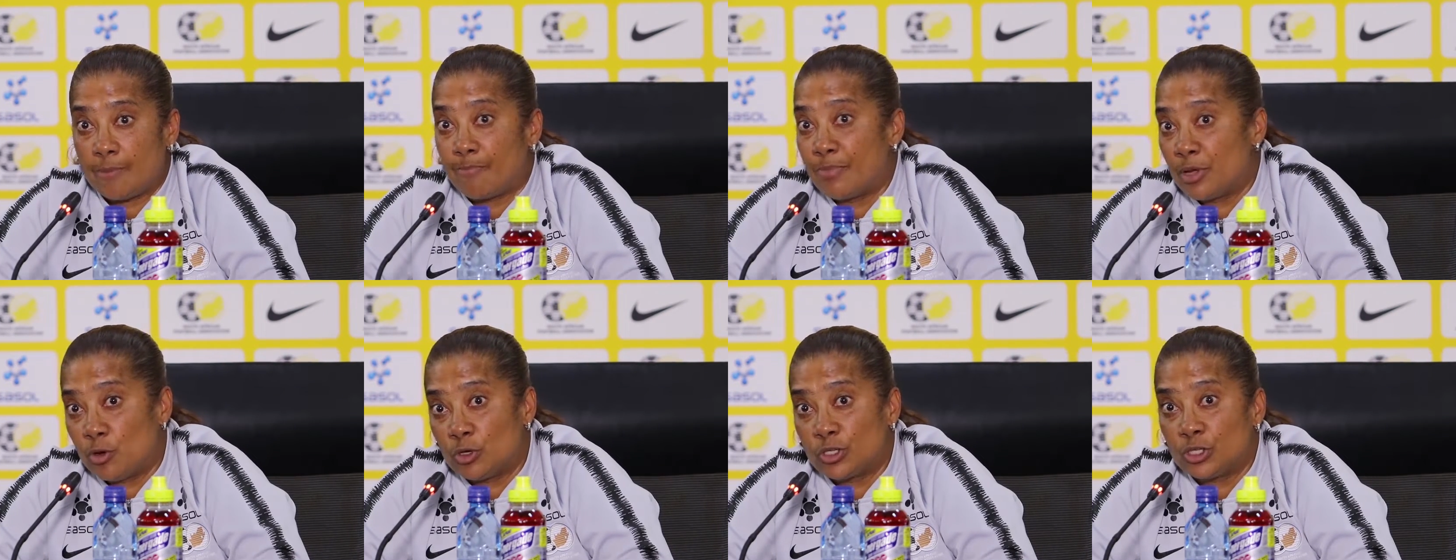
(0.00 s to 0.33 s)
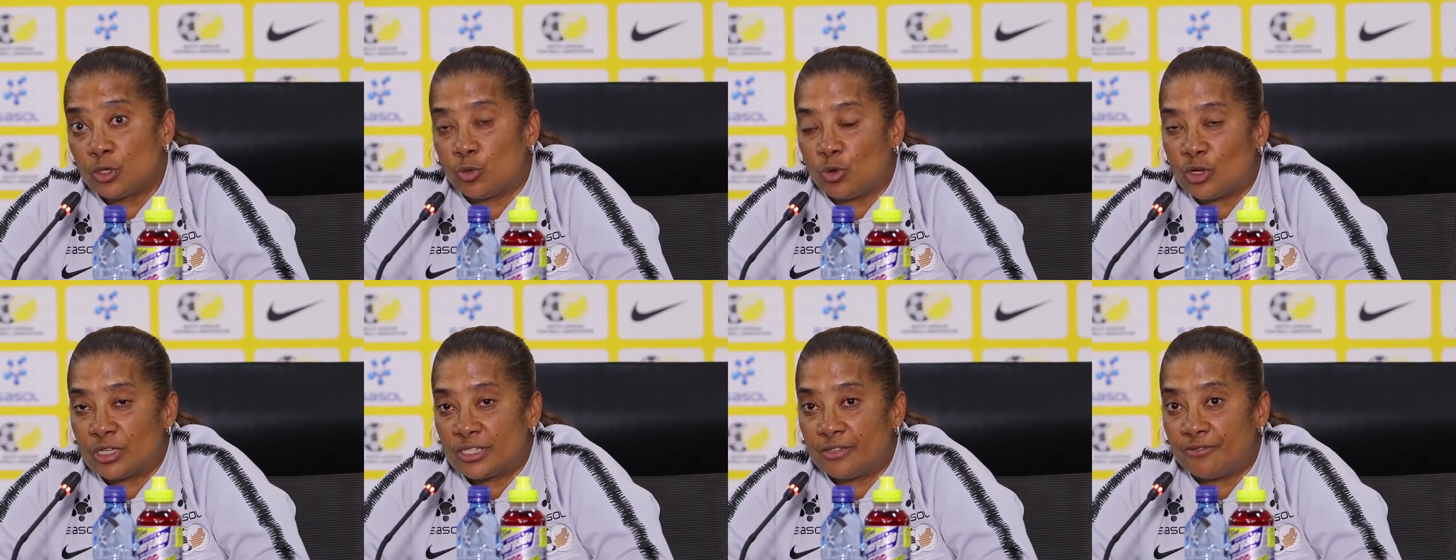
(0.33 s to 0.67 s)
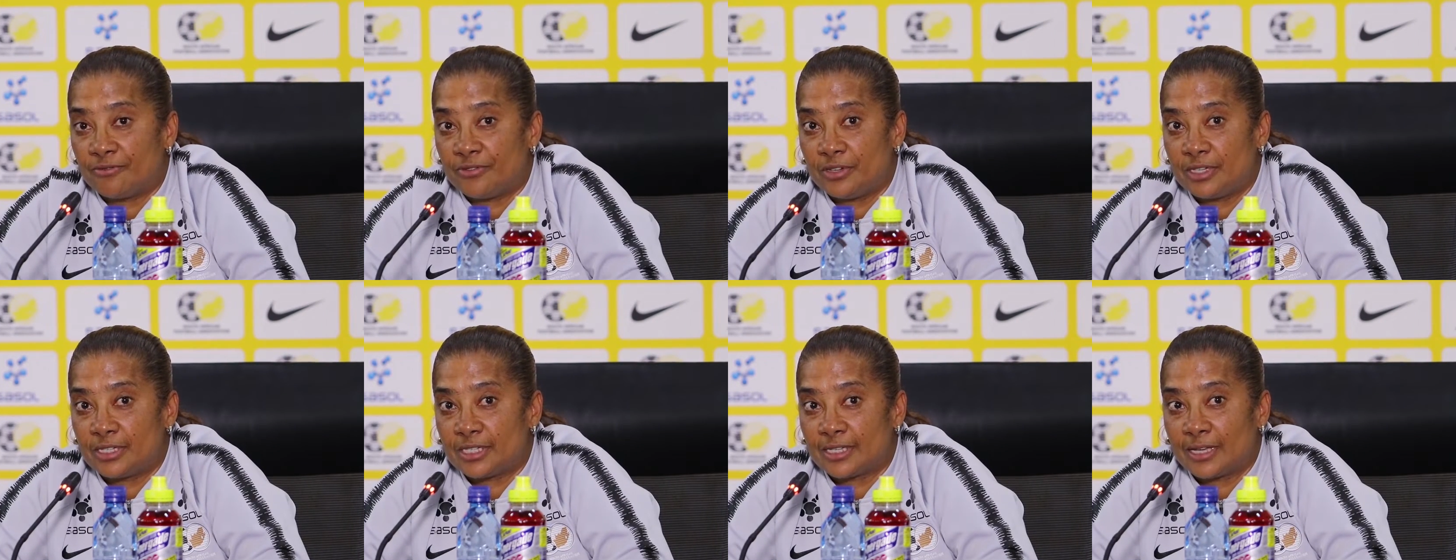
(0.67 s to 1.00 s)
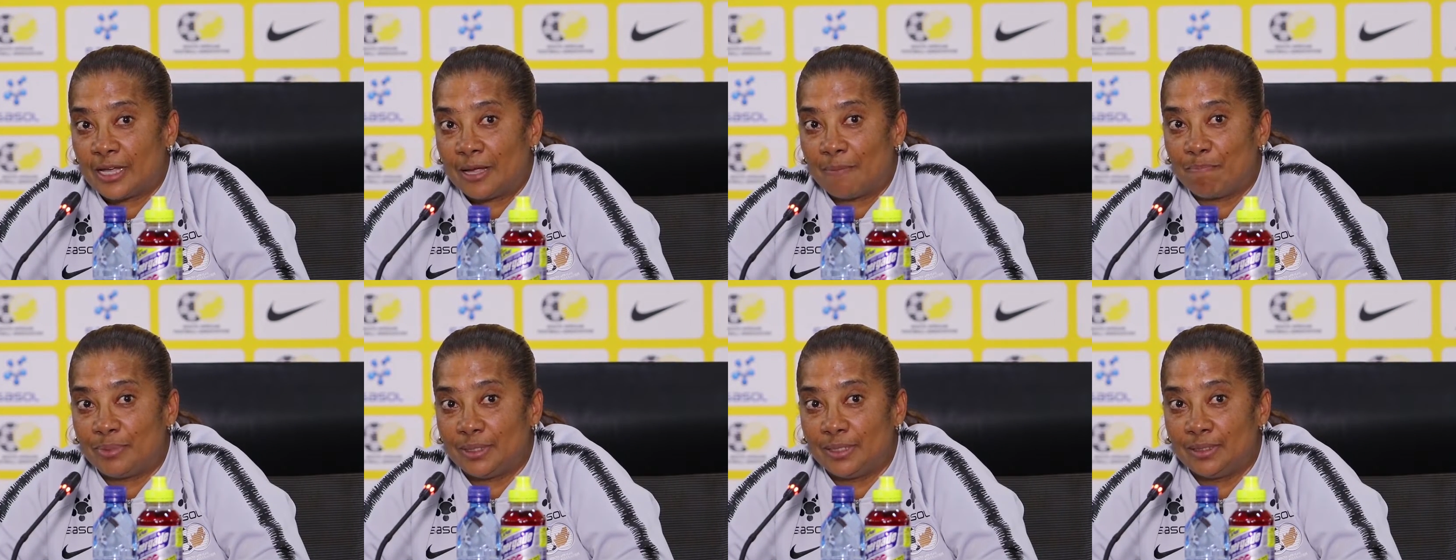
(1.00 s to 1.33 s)
because it was her first
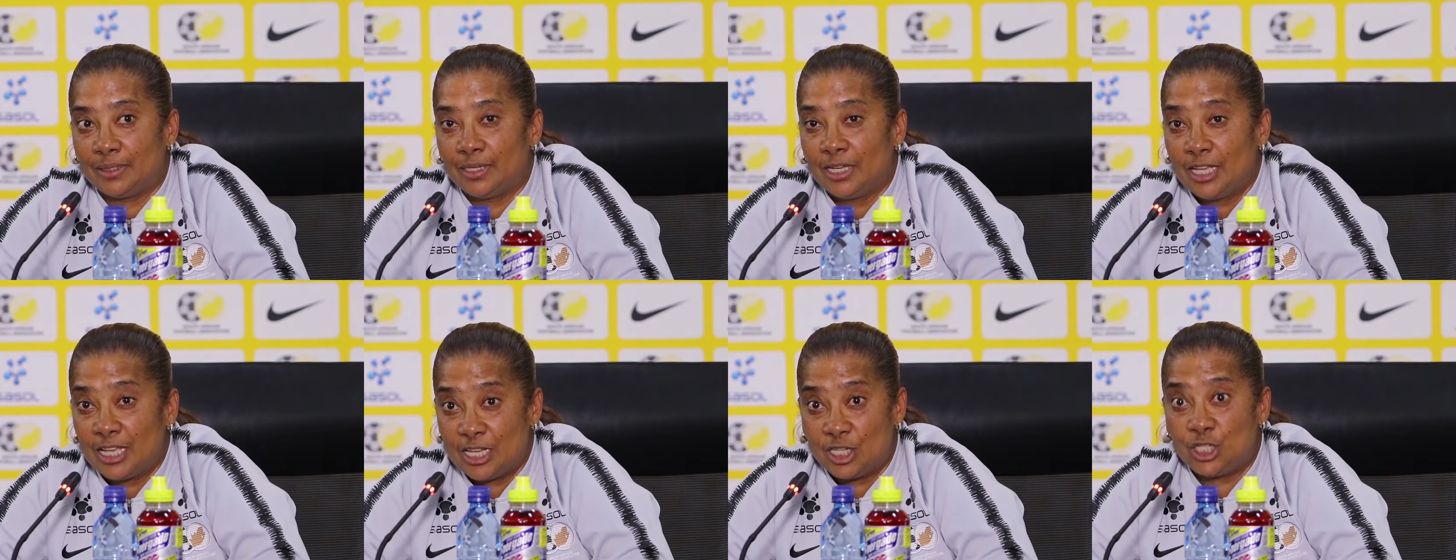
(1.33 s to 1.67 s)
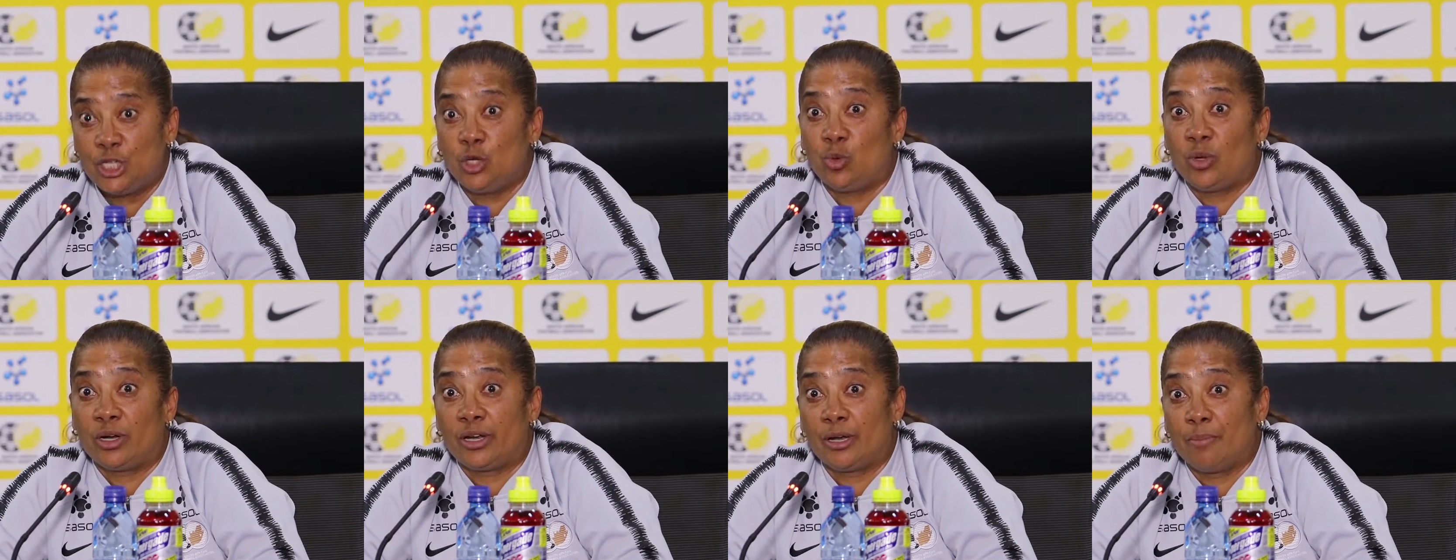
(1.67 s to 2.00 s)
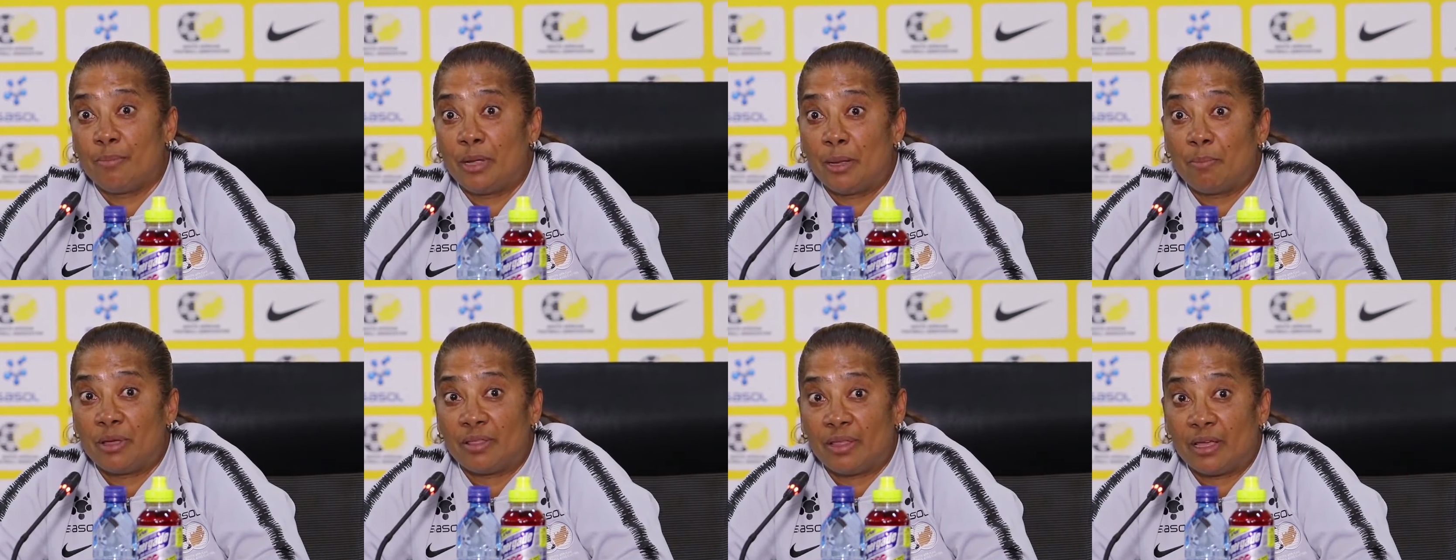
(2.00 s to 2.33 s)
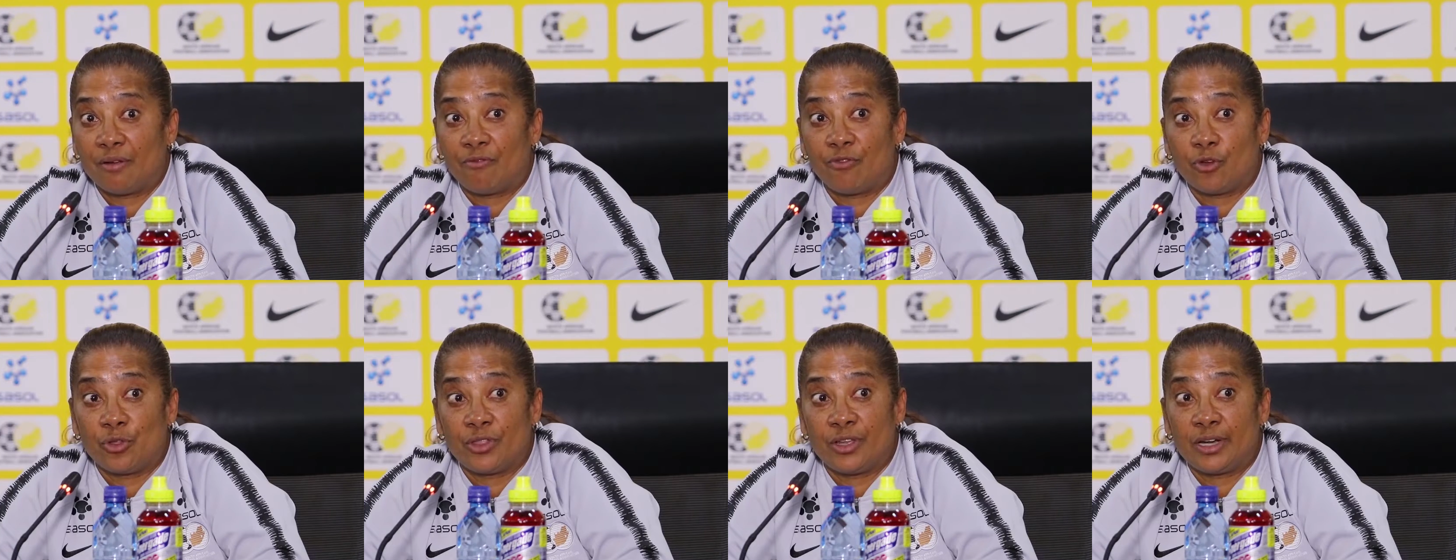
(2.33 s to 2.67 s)
cap, and she will remember
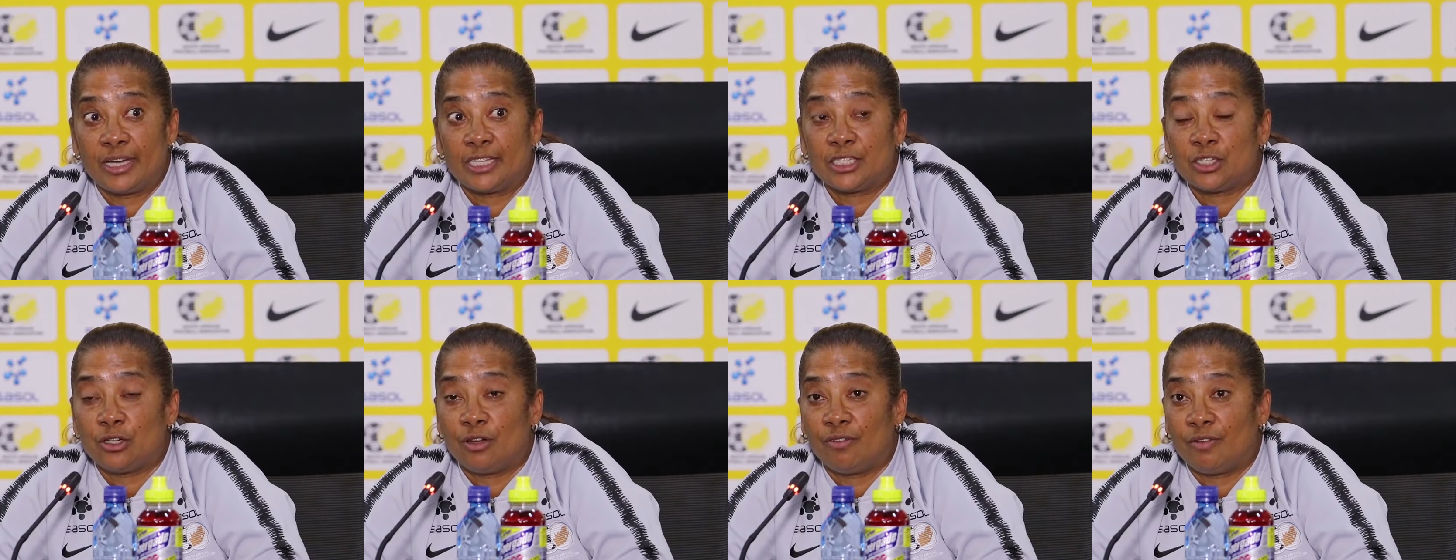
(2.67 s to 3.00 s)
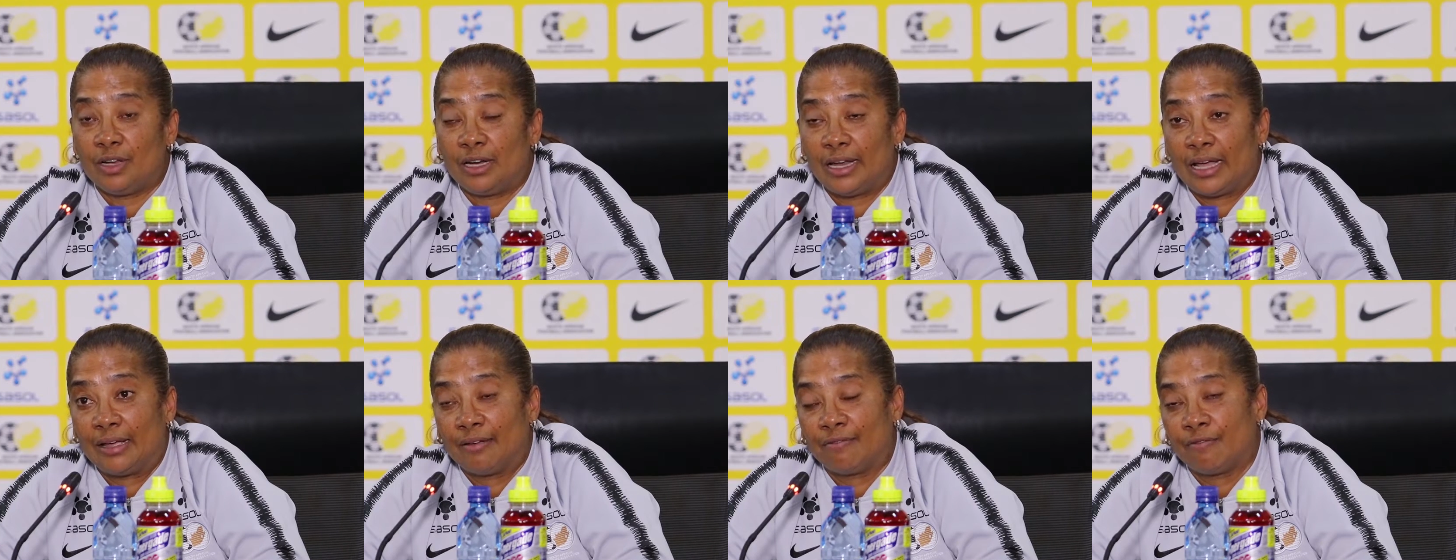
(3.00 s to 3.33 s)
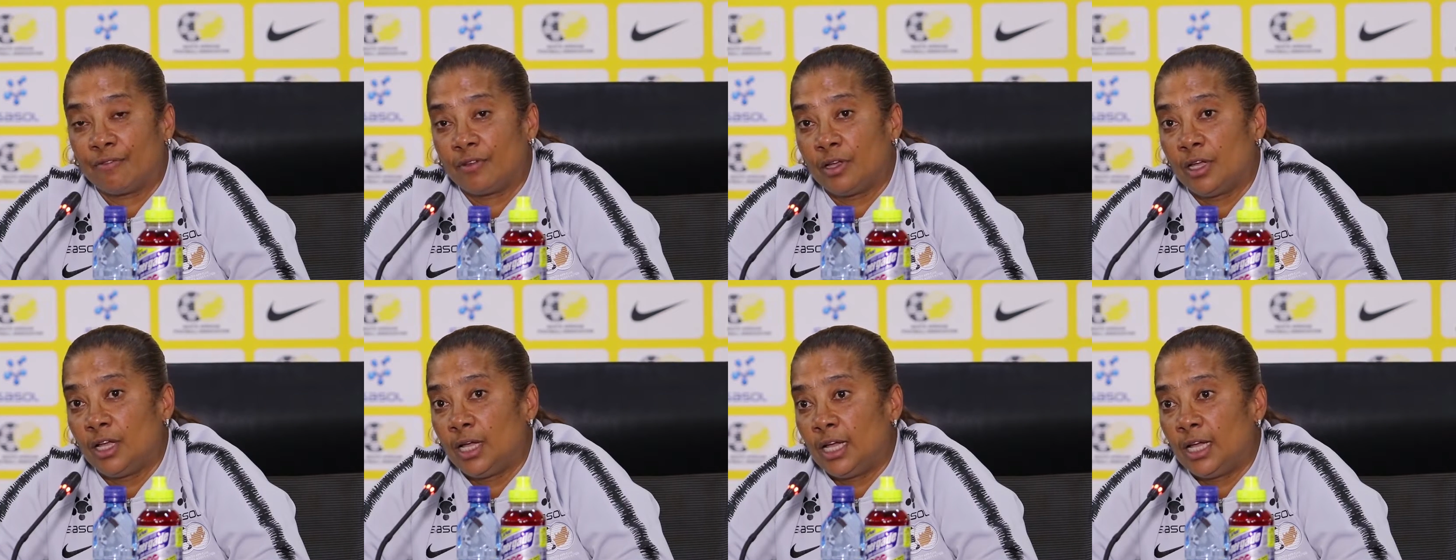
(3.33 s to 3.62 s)
that for the rest of her life.